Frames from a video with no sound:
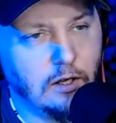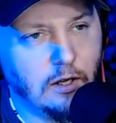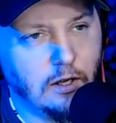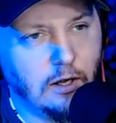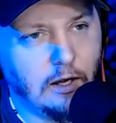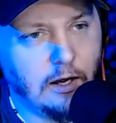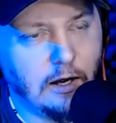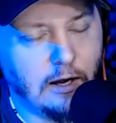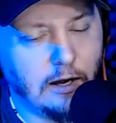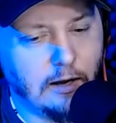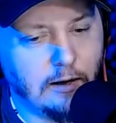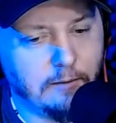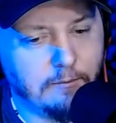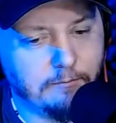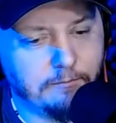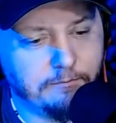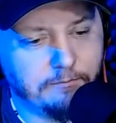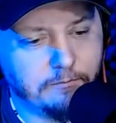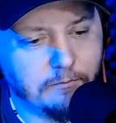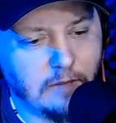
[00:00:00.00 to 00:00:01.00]

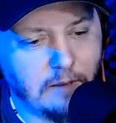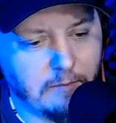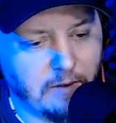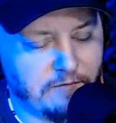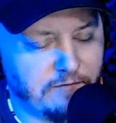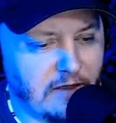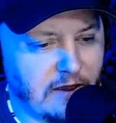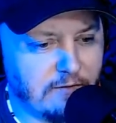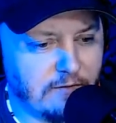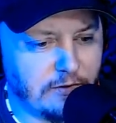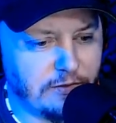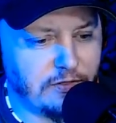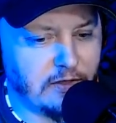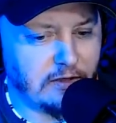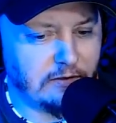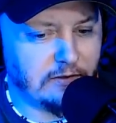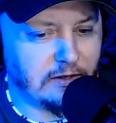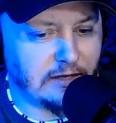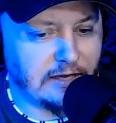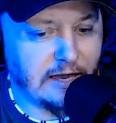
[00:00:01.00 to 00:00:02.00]
And my favorite
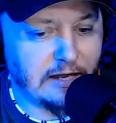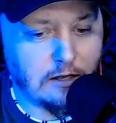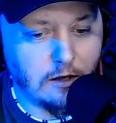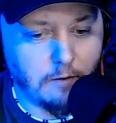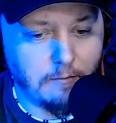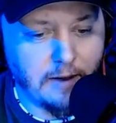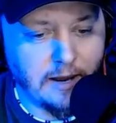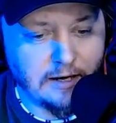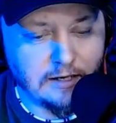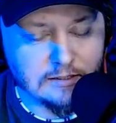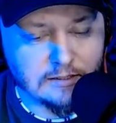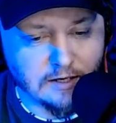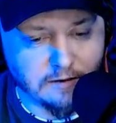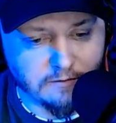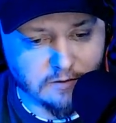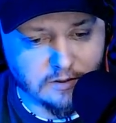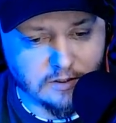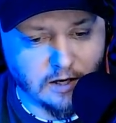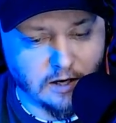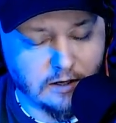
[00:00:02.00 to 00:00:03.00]
thing that Kenny Omega's
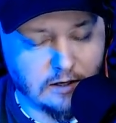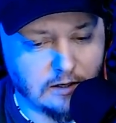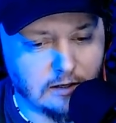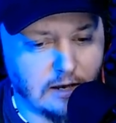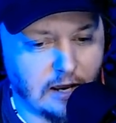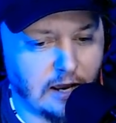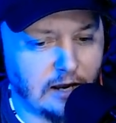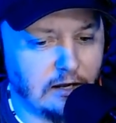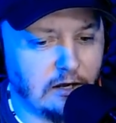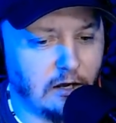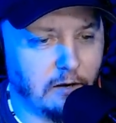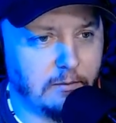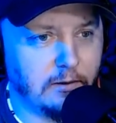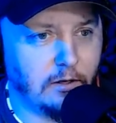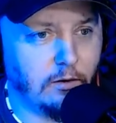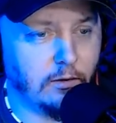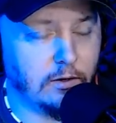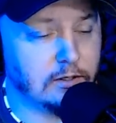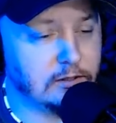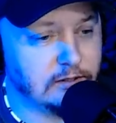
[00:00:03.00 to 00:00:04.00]
ever done in
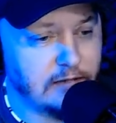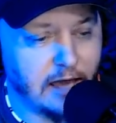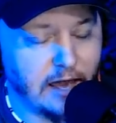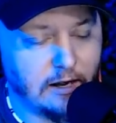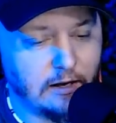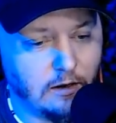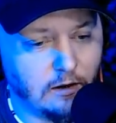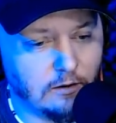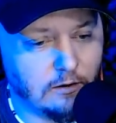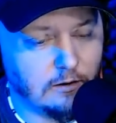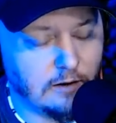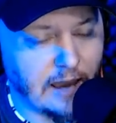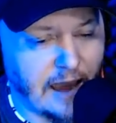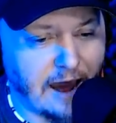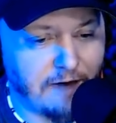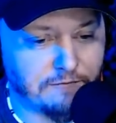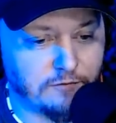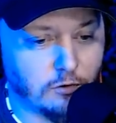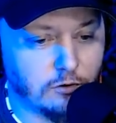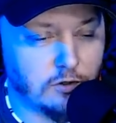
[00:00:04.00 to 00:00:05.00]
AEW is that
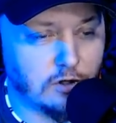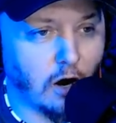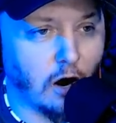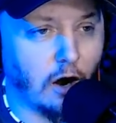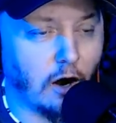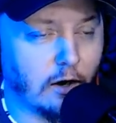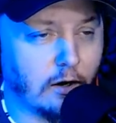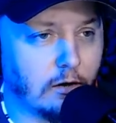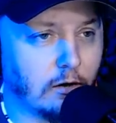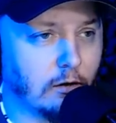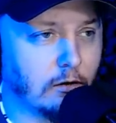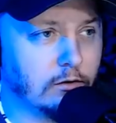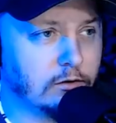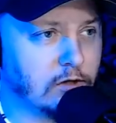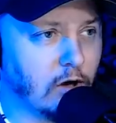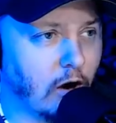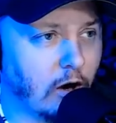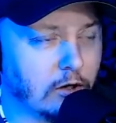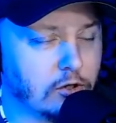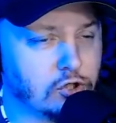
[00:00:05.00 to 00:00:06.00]
After Dark or
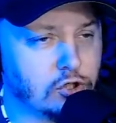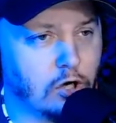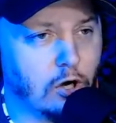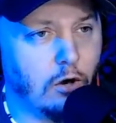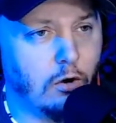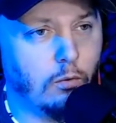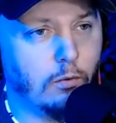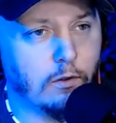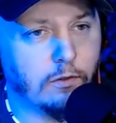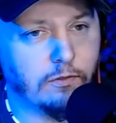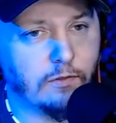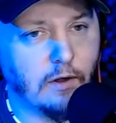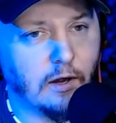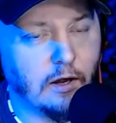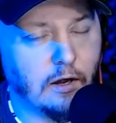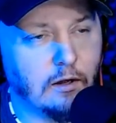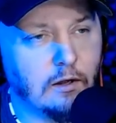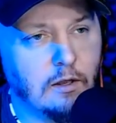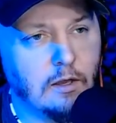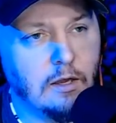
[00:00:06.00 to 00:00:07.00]
Dark Show with
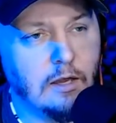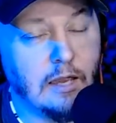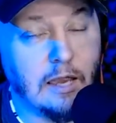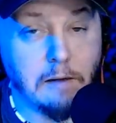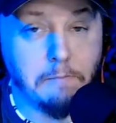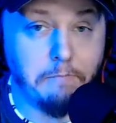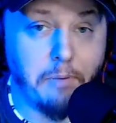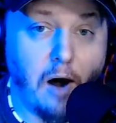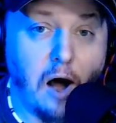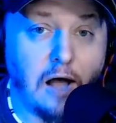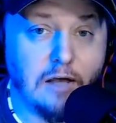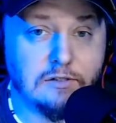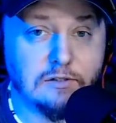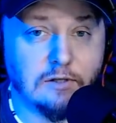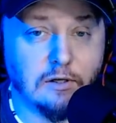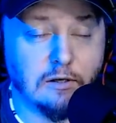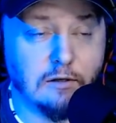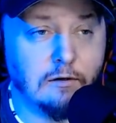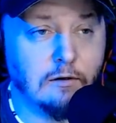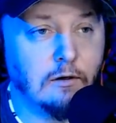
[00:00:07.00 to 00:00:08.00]
in
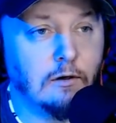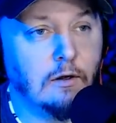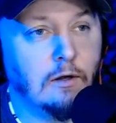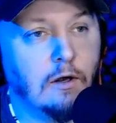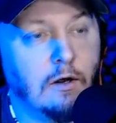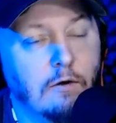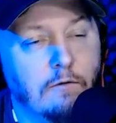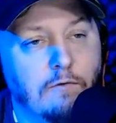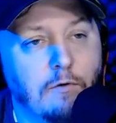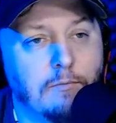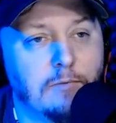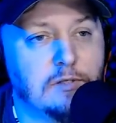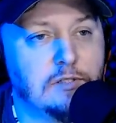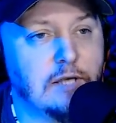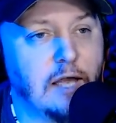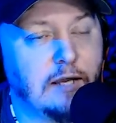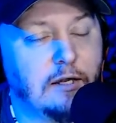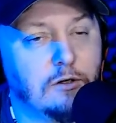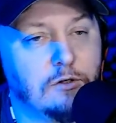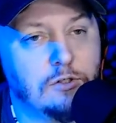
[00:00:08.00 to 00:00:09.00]
Boston from the
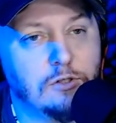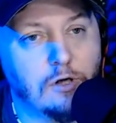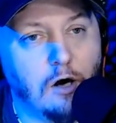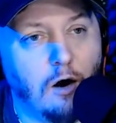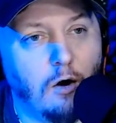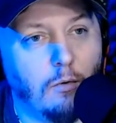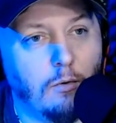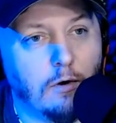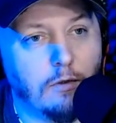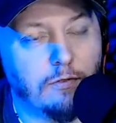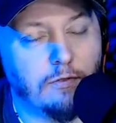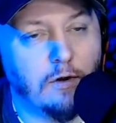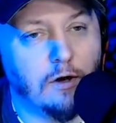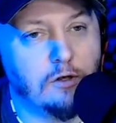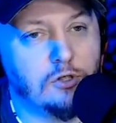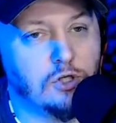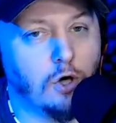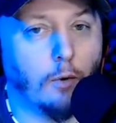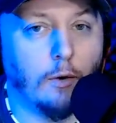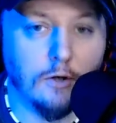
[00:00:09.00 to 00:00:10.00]
second show with
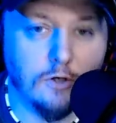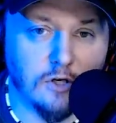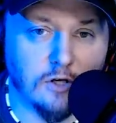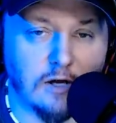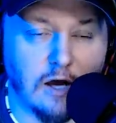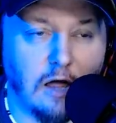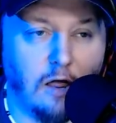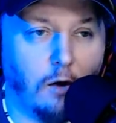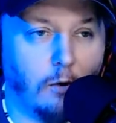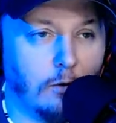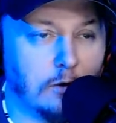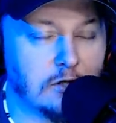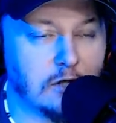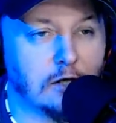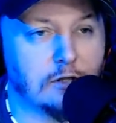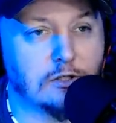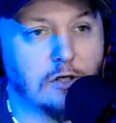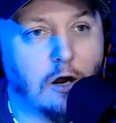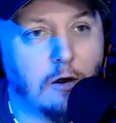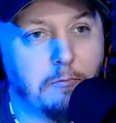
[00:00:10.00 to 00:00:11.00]
Joey Janela, which
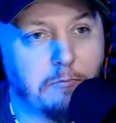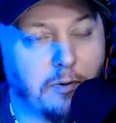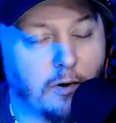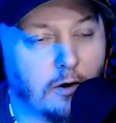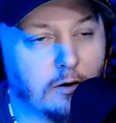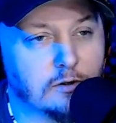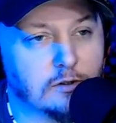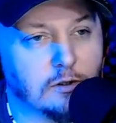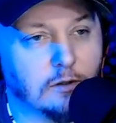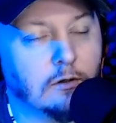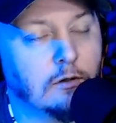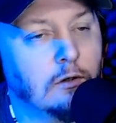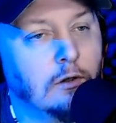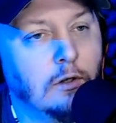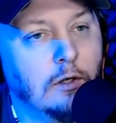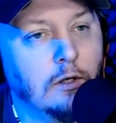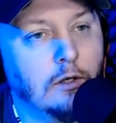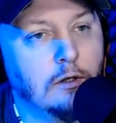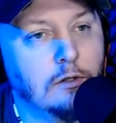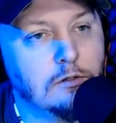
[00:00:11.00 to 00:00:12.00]
I saw in person.
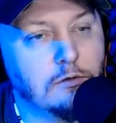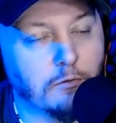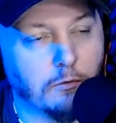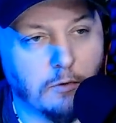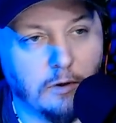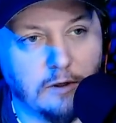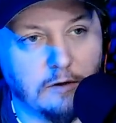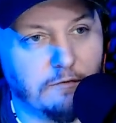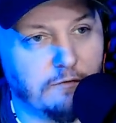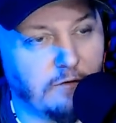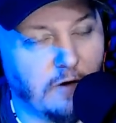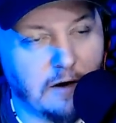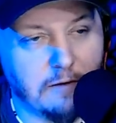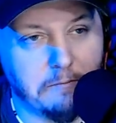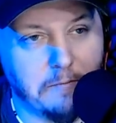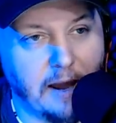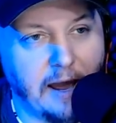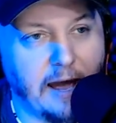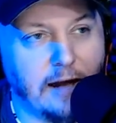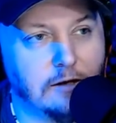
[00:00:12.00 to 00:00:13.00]
It's a really fun
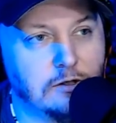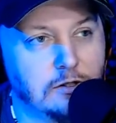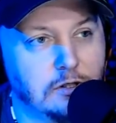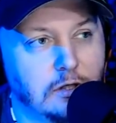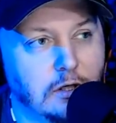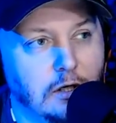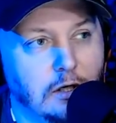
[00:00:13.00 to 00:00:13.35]
match.